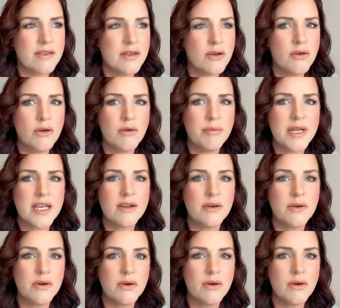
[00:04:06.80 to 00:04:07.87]
the go big or
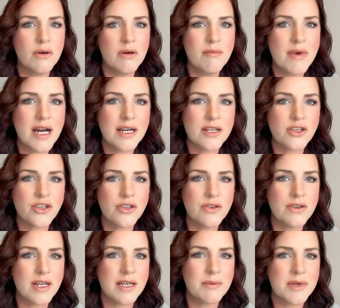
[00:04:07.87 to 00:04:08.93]
go home
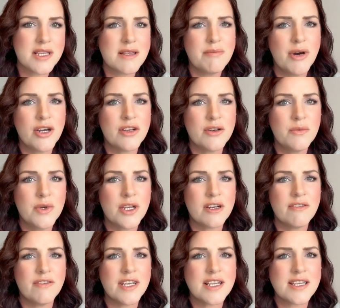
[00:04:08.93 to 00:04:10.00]
attitude. Like, what's the point in working
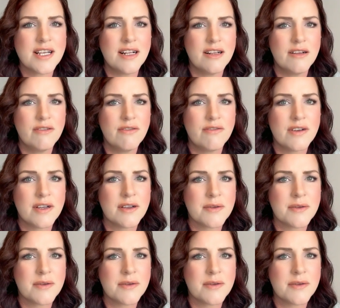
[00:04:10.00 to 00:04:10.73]
for mm. yourself